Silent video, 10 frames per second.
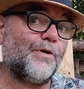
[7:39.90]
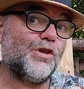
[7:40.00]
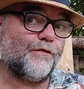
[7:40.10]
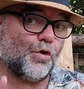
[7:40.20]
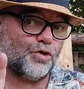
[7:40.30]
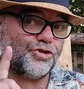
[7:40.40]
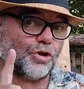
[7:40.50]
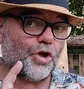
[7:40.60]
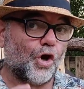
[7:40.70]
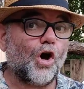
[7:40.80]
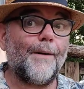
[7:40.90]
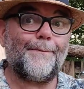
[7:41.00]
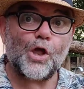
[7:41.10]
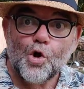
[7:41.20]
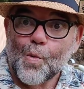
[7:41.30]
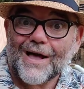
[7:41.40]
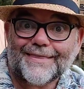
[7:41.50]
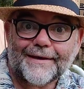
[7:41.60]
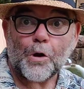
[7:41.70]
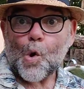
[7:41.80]
But you've also got a blue
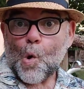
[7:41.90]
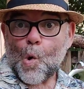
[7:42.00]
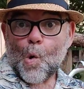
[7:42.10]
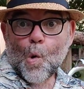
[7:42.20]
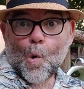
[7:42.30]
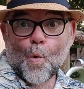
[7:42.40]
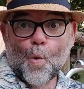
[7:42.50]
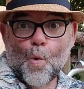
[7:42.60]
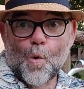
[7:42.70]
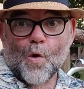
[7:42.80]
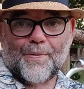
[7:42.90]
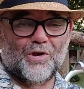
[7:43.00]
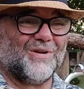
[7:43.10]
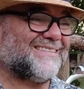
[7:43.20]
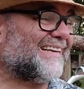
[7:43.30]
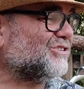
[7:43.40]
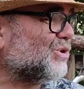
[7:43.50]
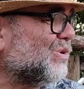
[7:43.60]
one. Oh, a blue one, that sounds